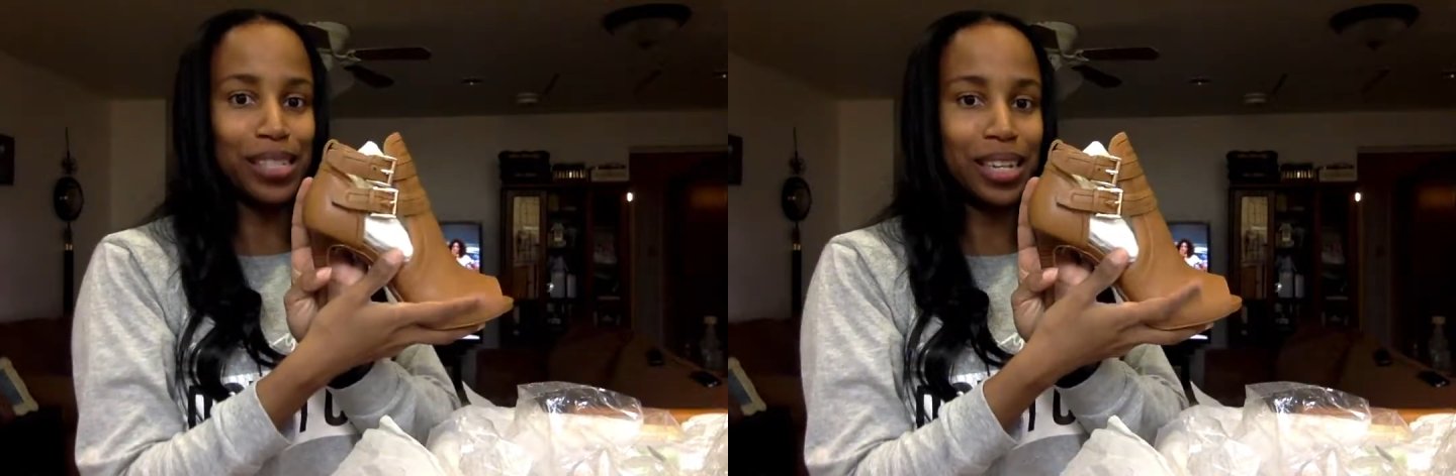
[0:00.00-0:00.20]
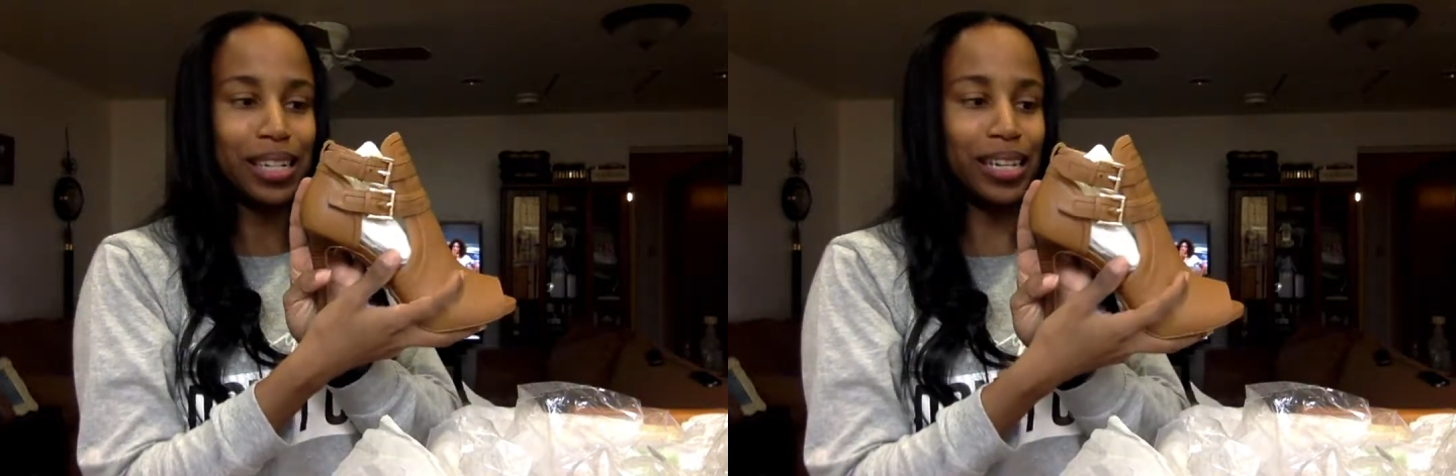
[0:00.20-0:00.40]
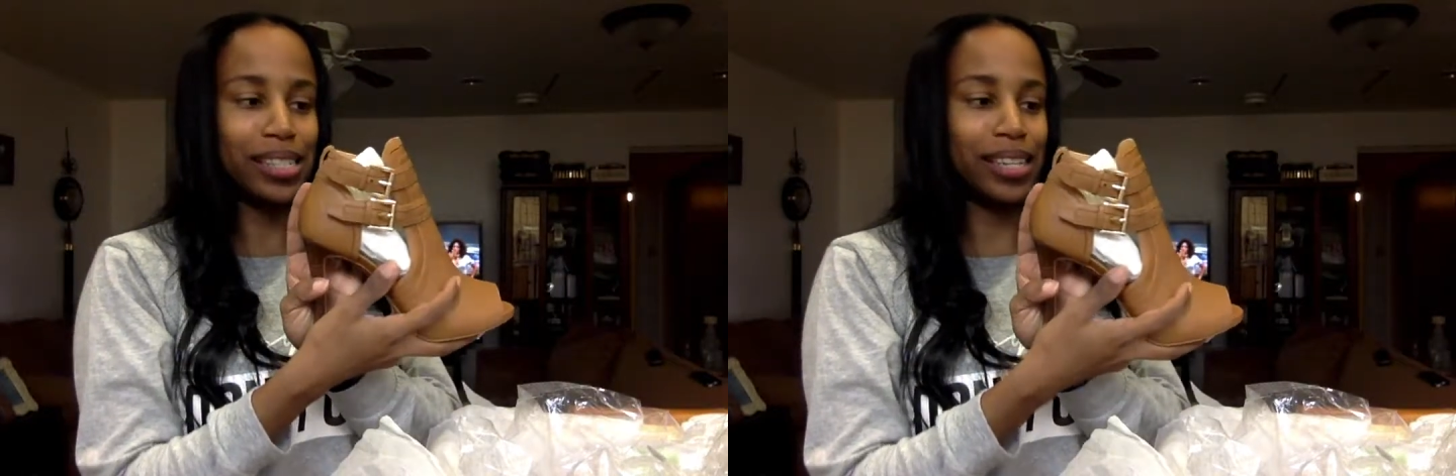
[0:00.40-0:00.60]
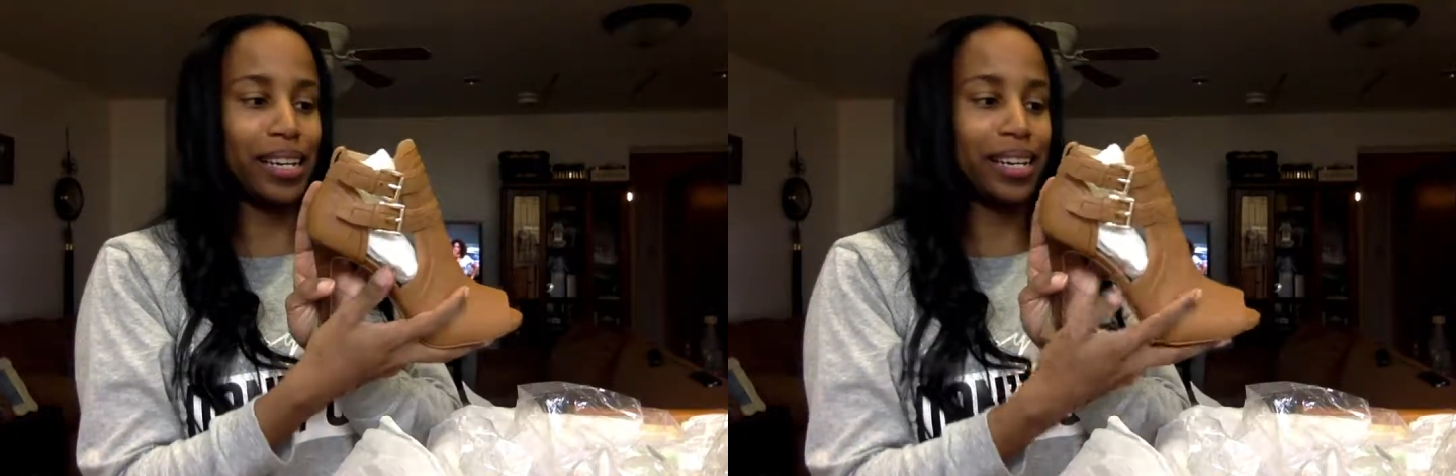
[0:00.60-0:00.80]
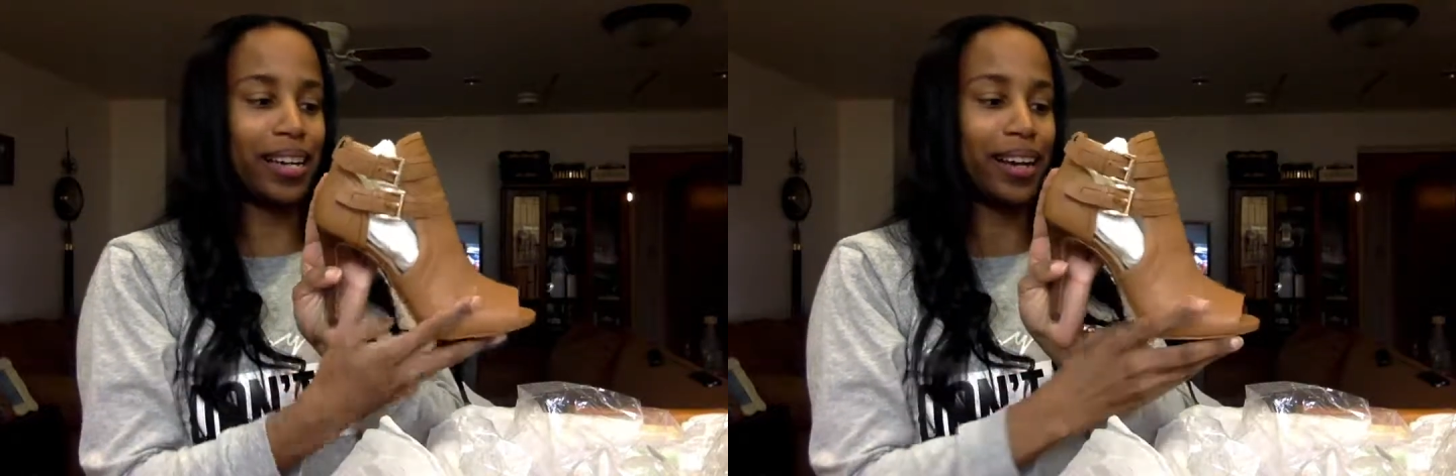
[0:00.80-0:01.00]
Like I
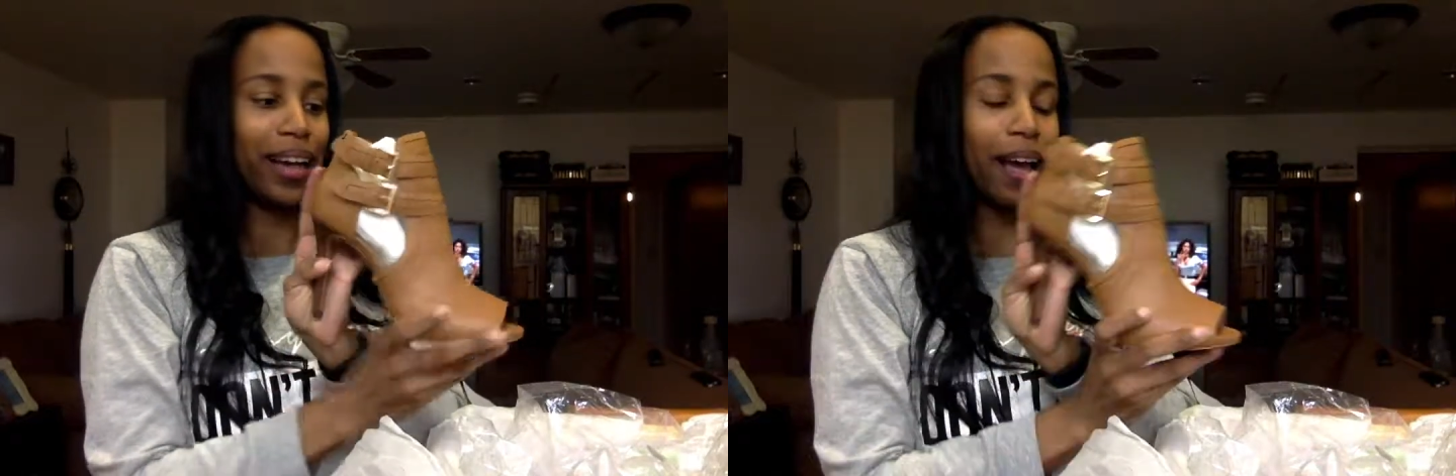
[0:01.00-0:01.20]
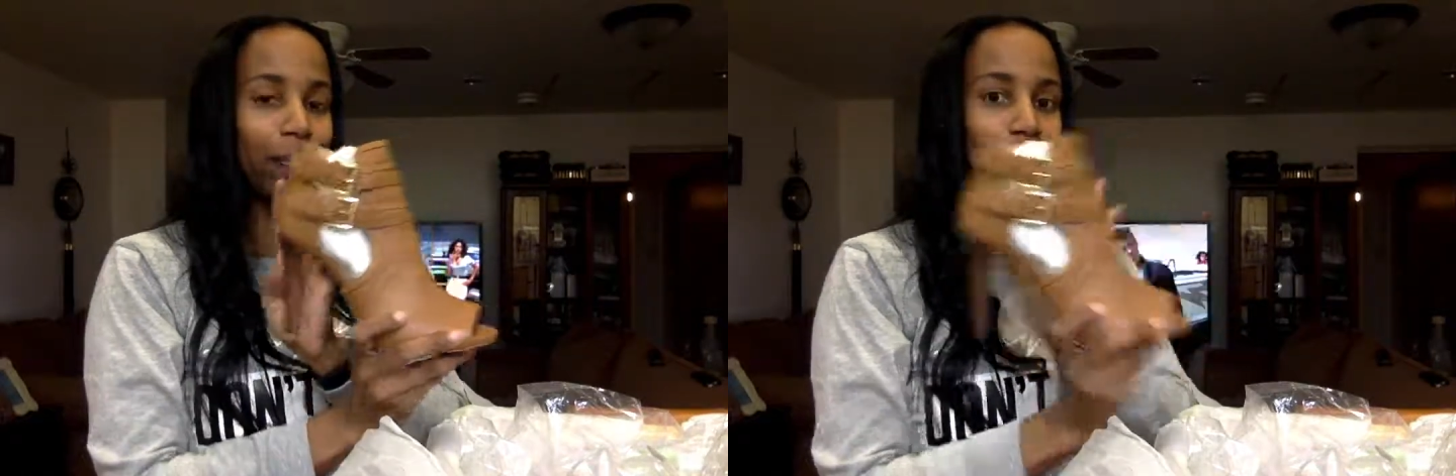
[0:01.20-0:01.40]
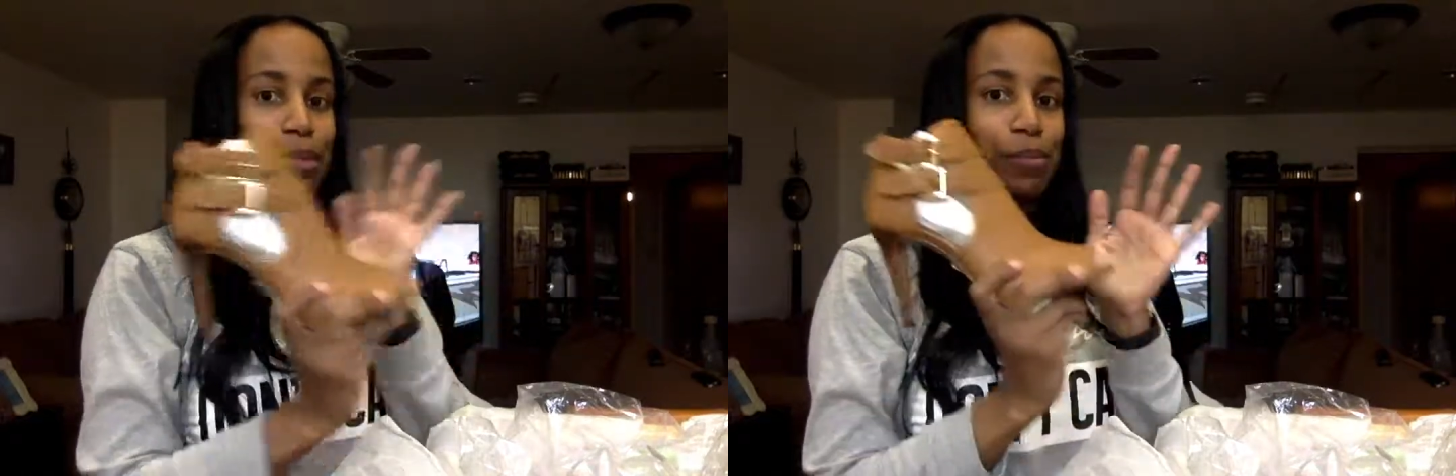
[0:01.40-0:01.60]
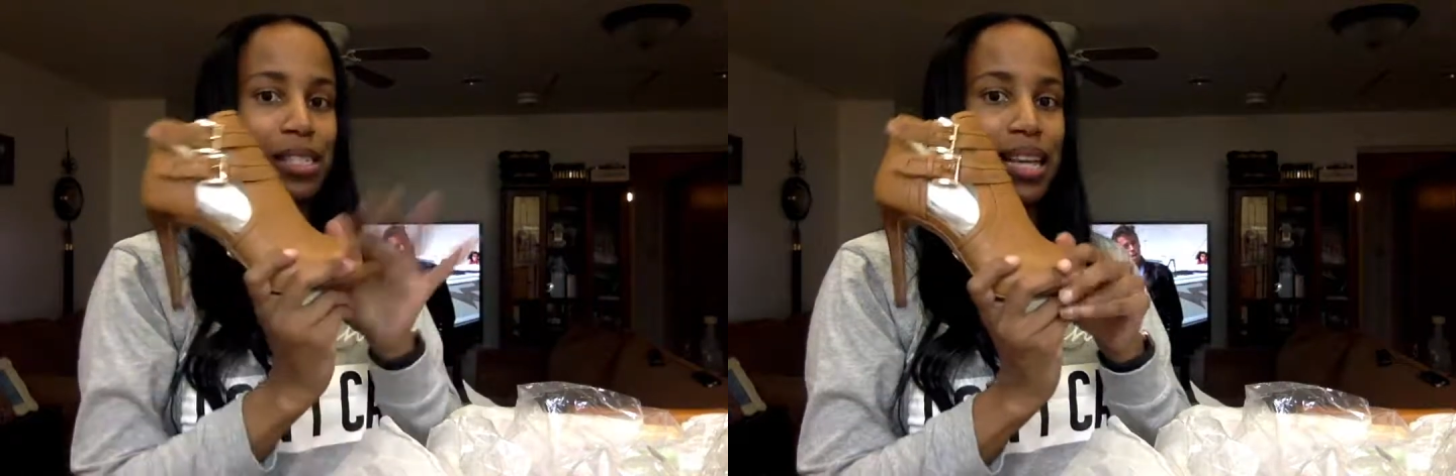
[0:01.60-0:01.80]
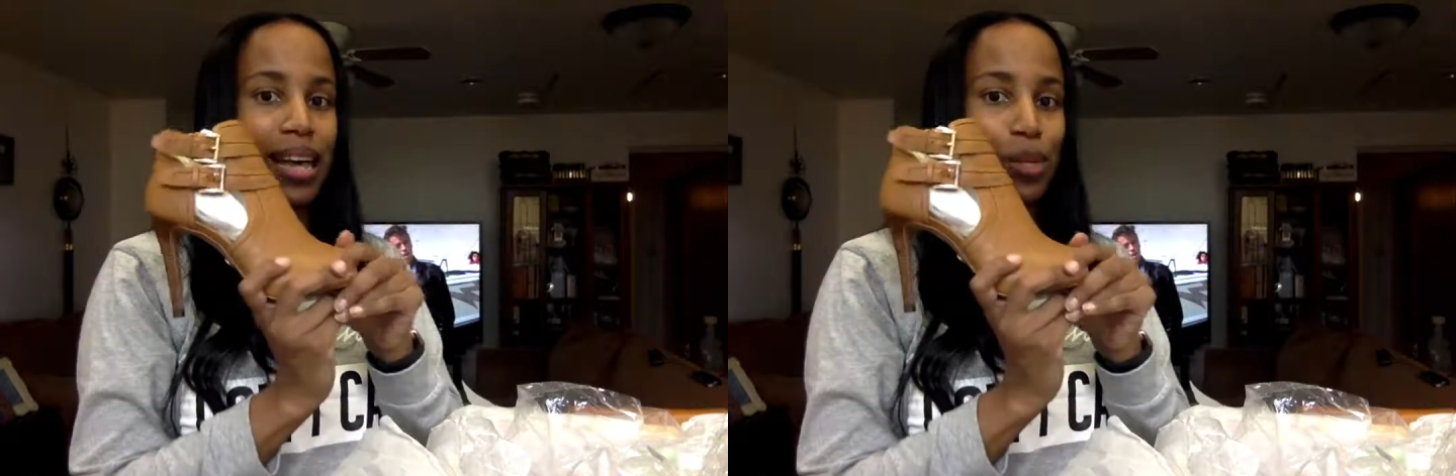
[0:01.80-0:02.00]
said, I have some
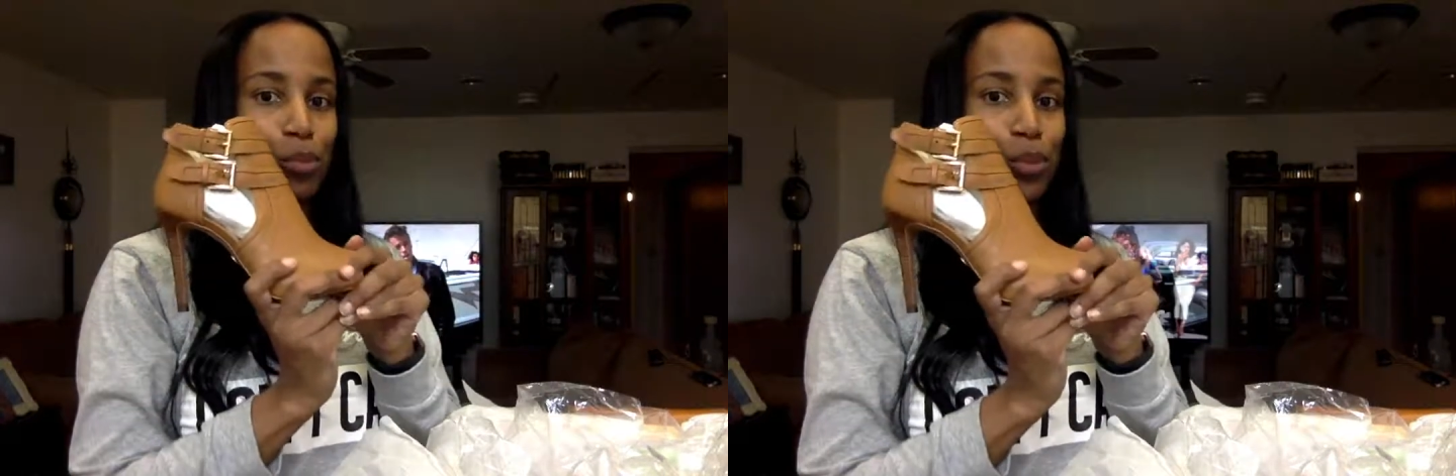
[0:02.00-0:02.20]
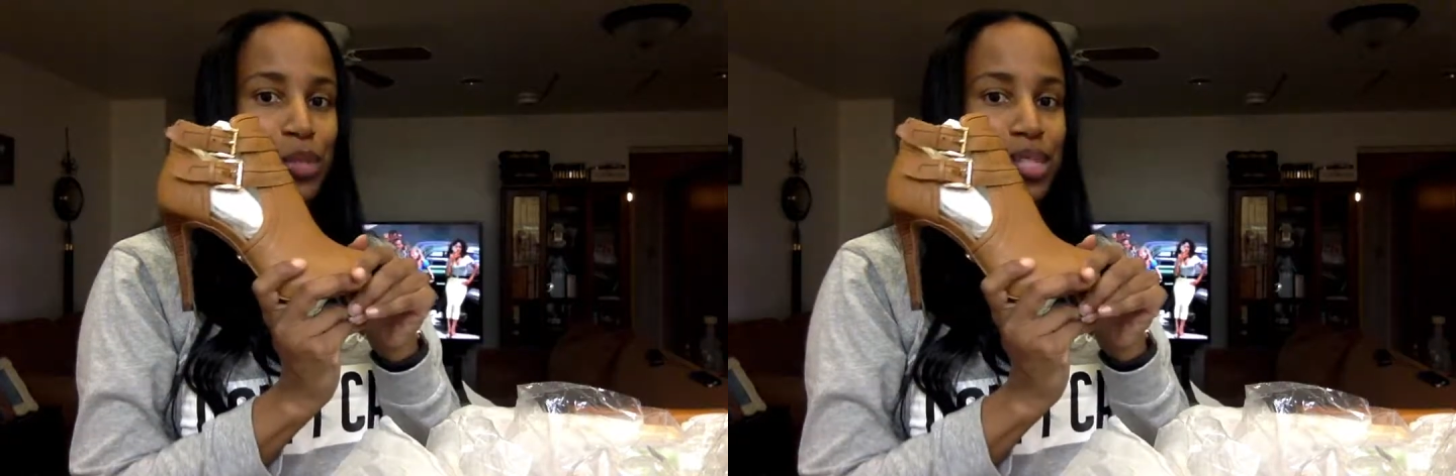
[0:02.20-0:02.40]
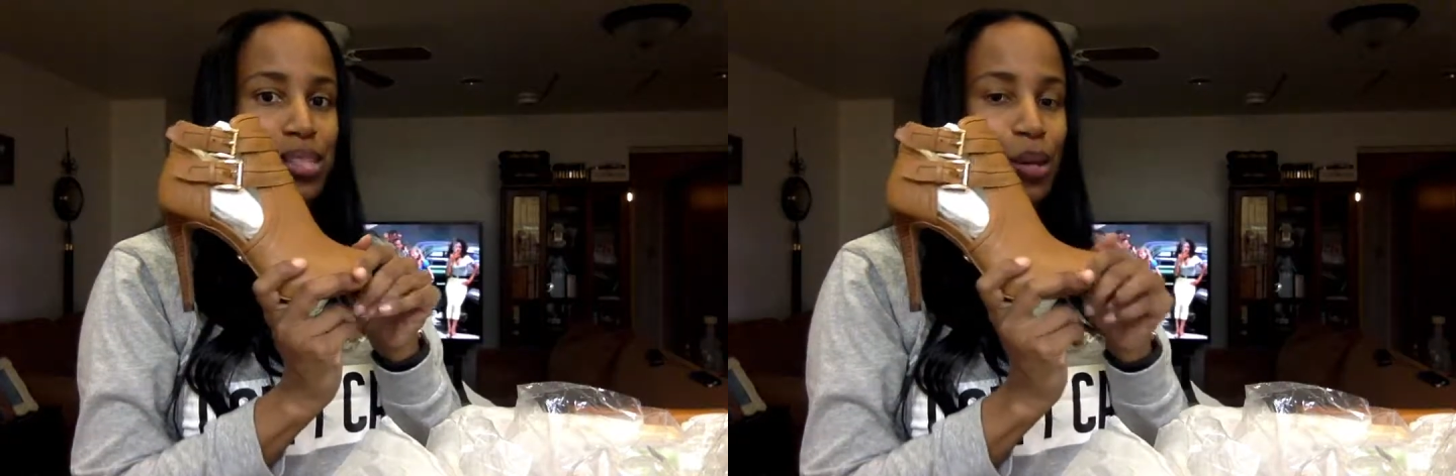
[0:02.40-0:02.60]
saddle booties